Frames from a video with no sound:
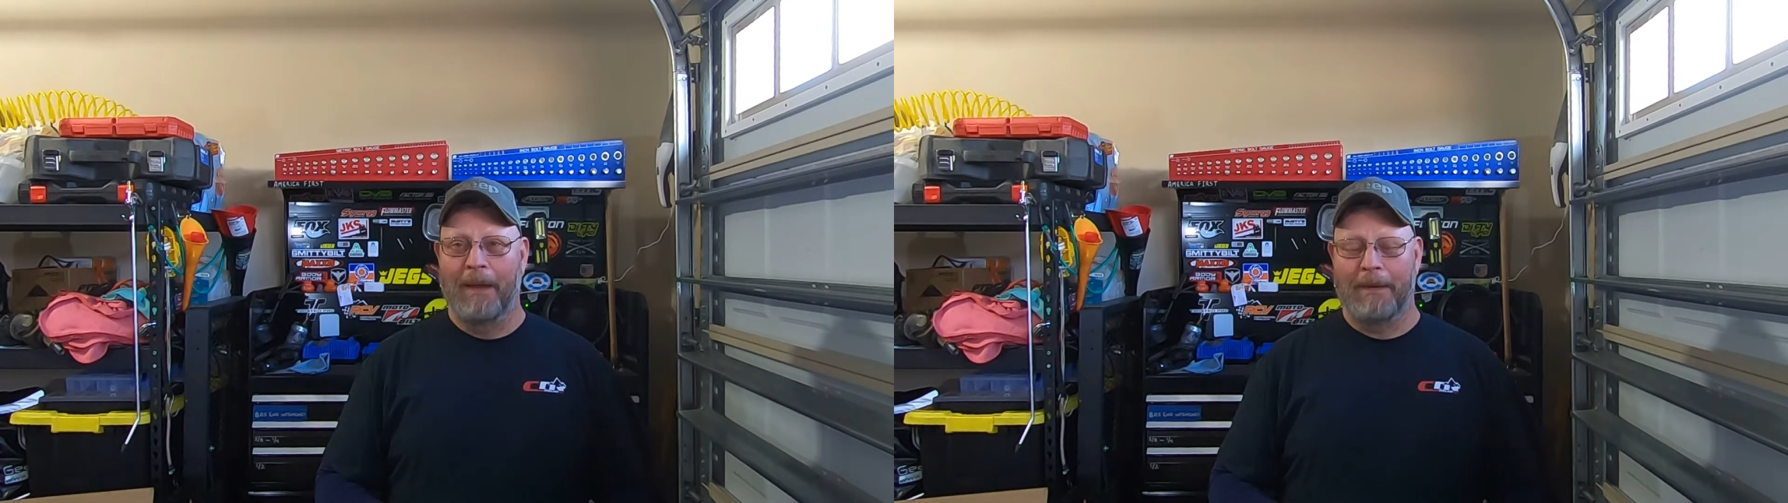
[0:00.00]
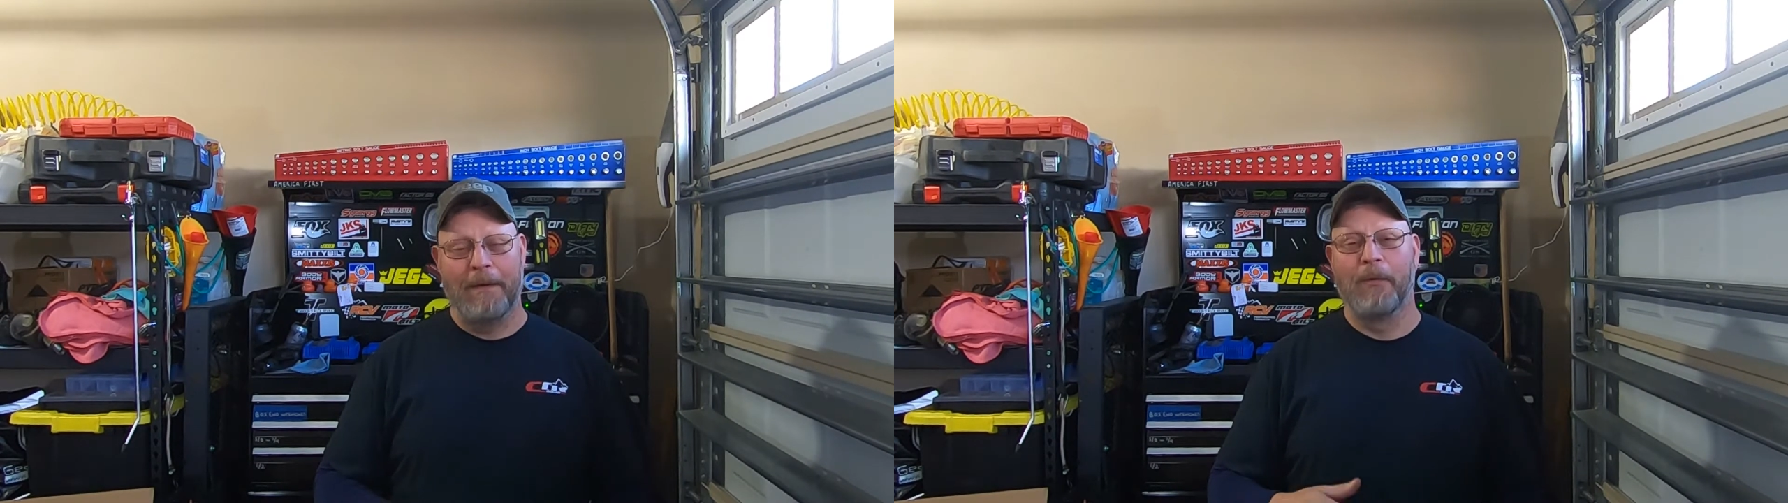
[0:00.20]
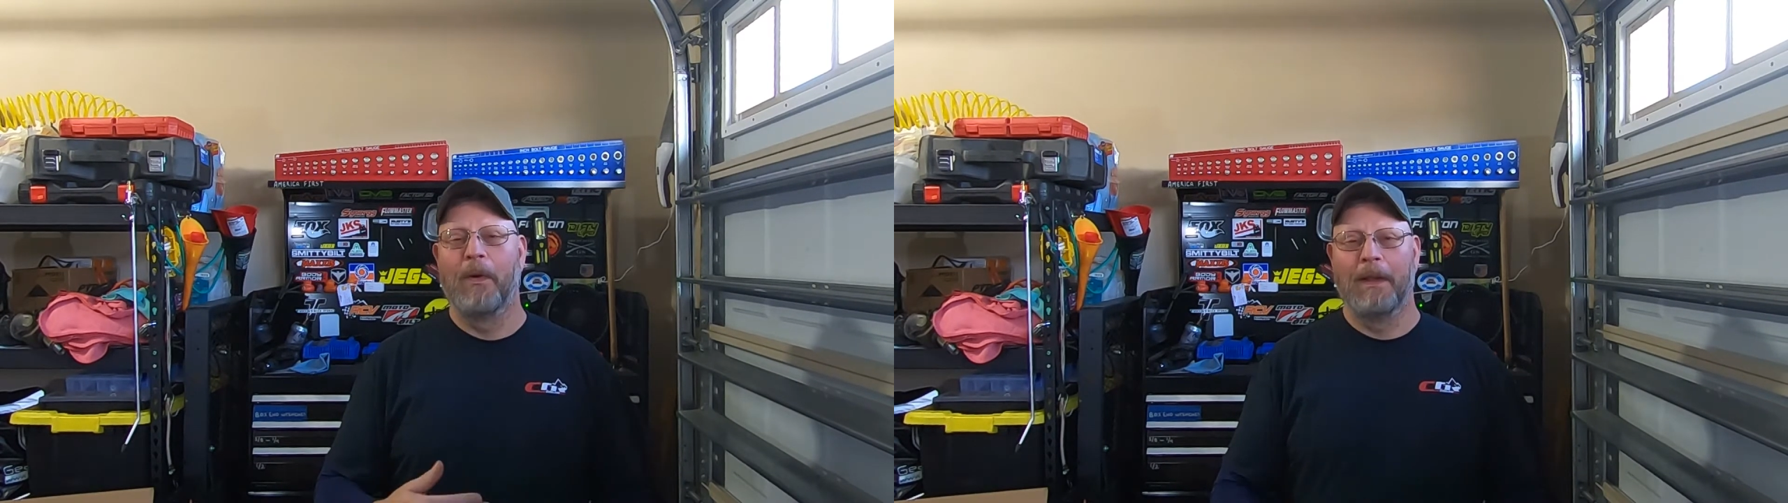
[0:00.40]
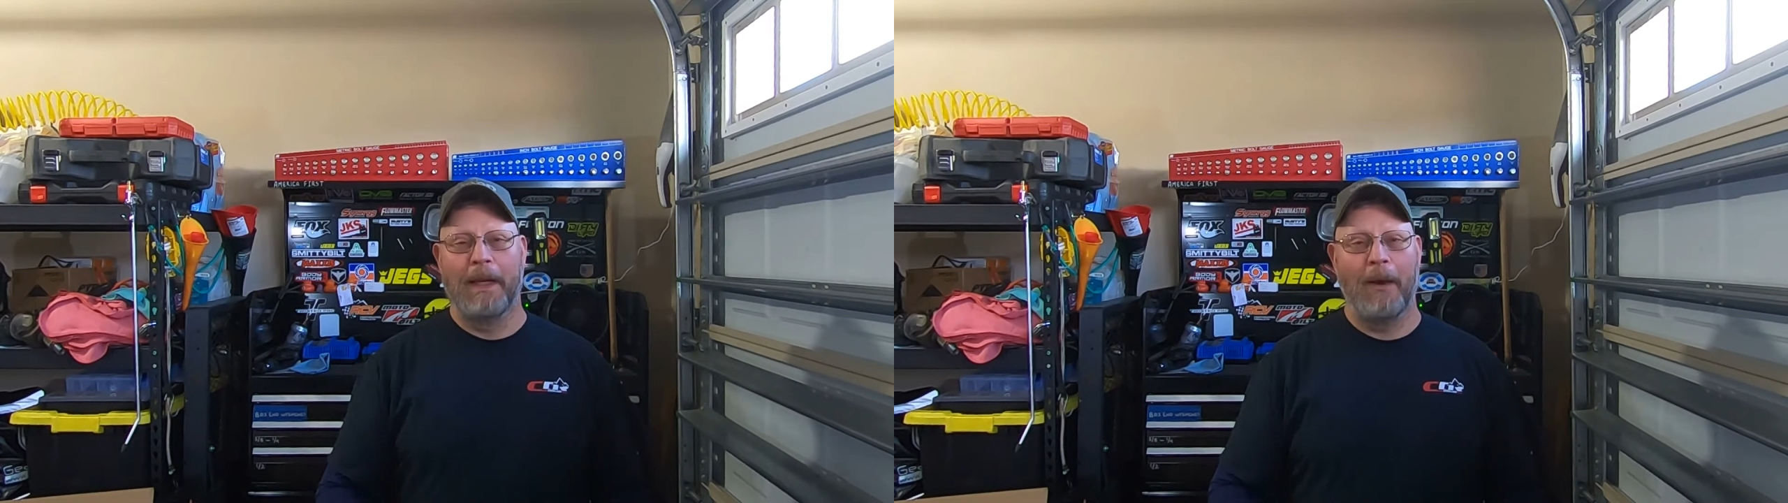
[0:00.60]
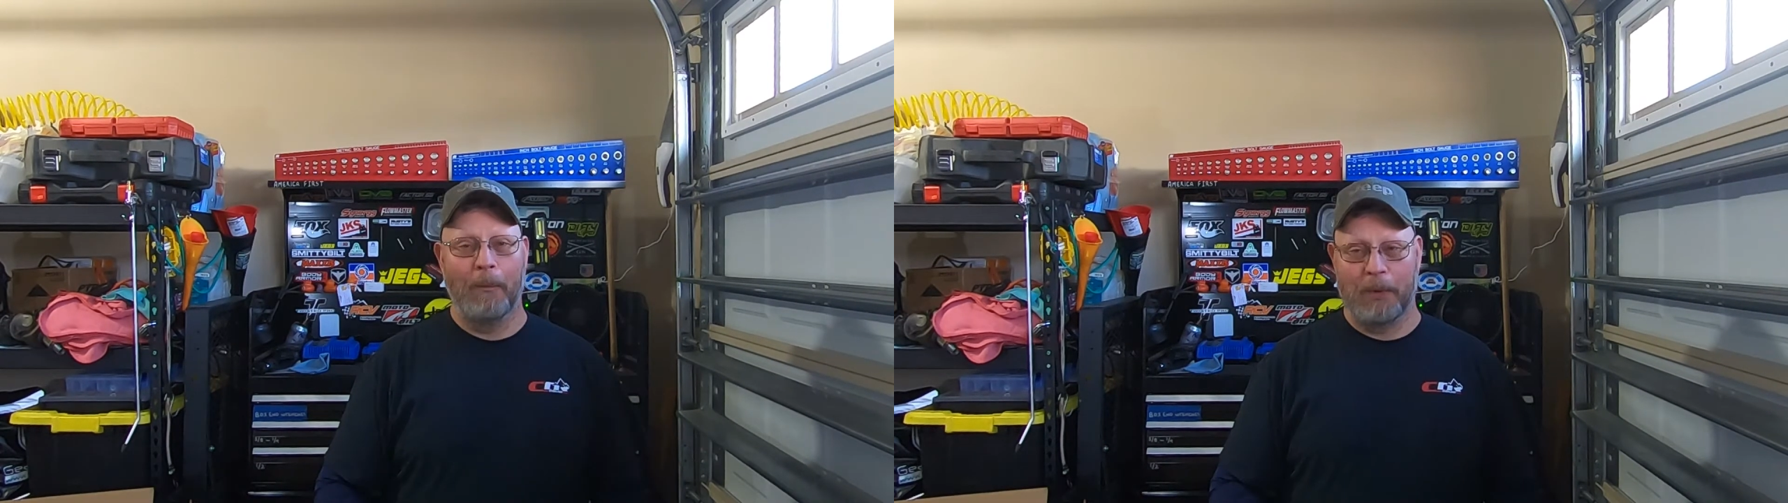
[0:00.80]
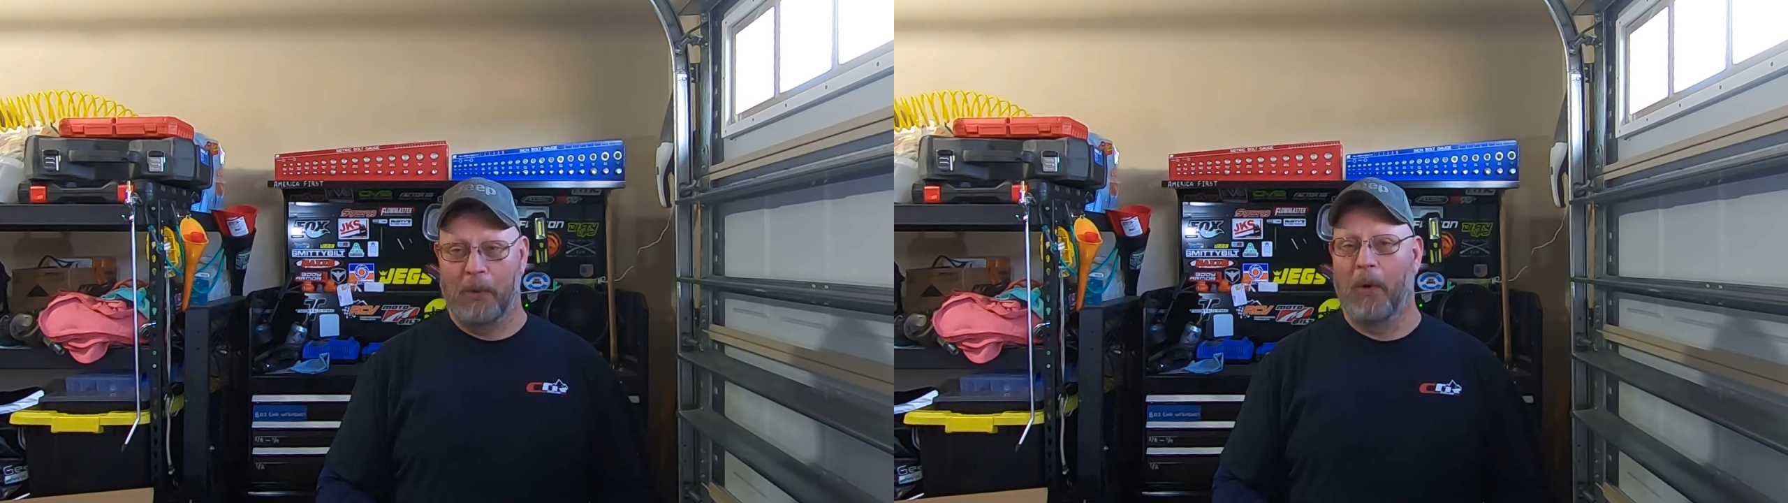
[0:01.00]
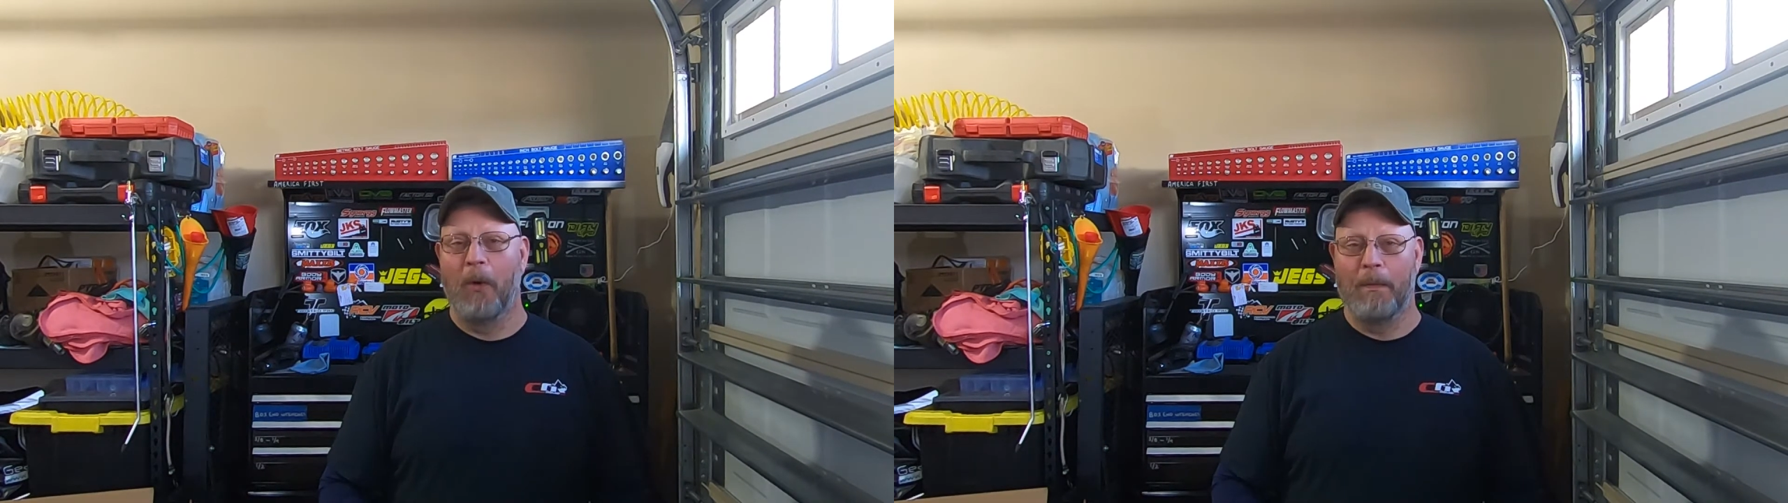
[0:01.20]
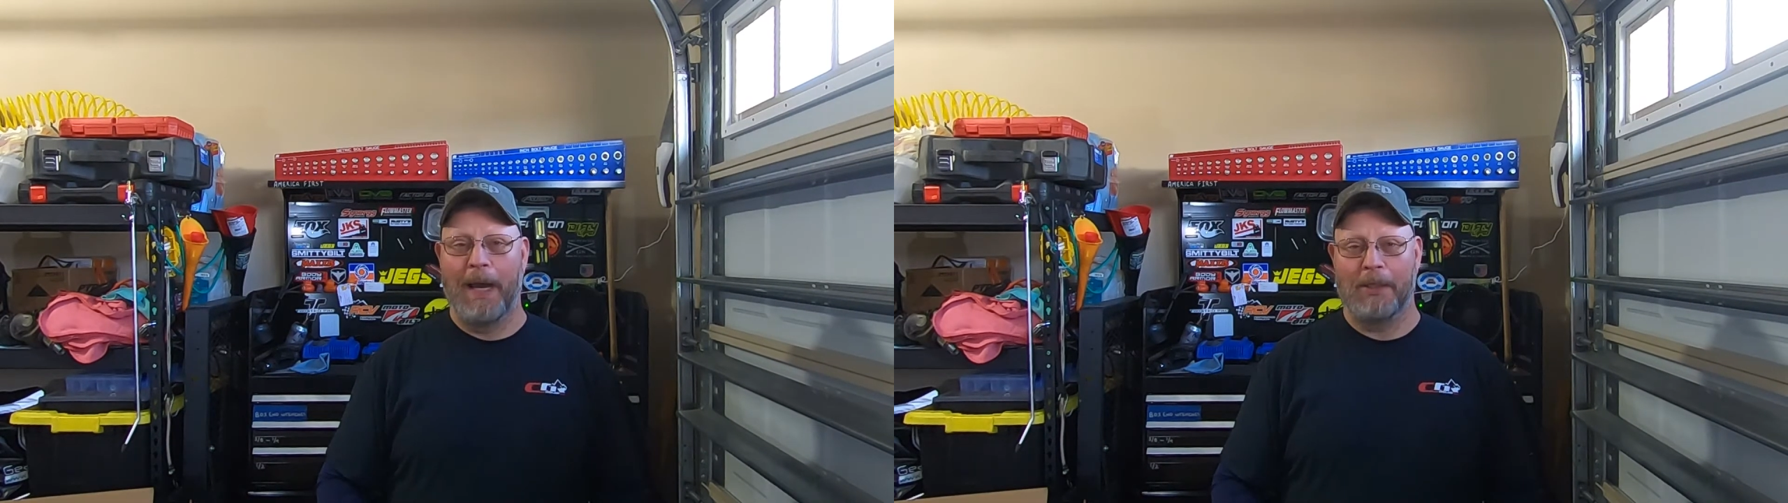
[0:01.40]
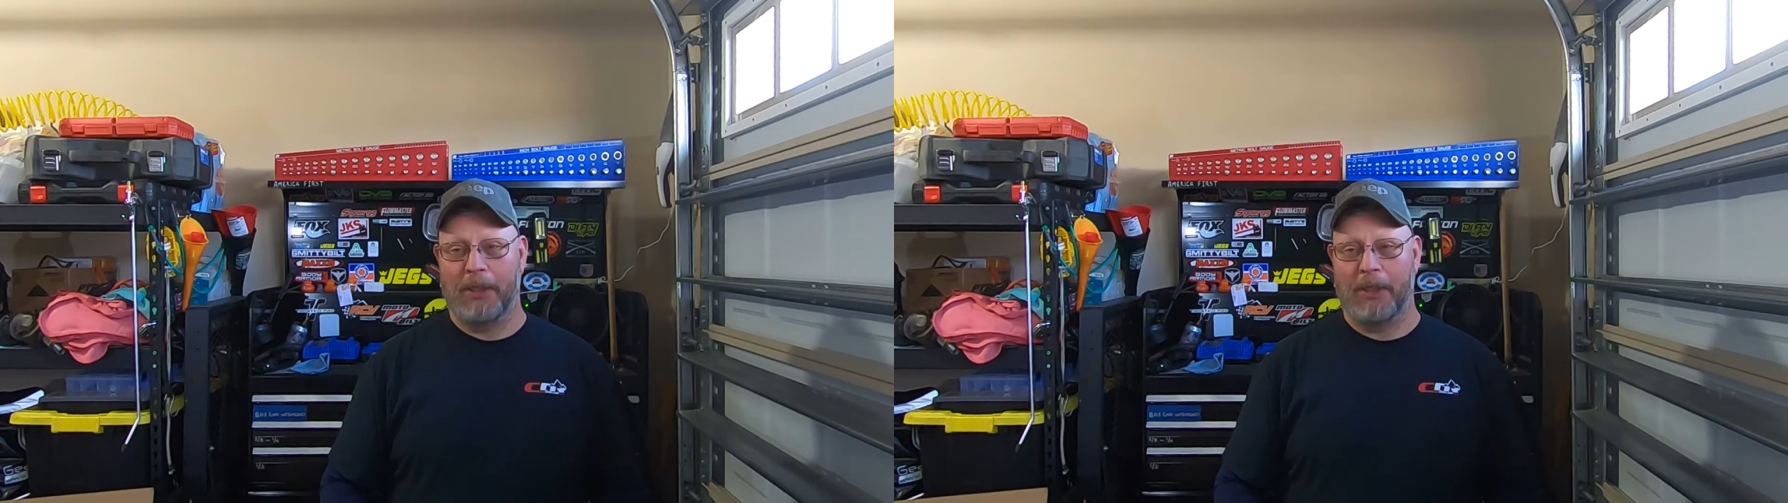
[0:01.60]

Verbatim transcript: they've really helped grow my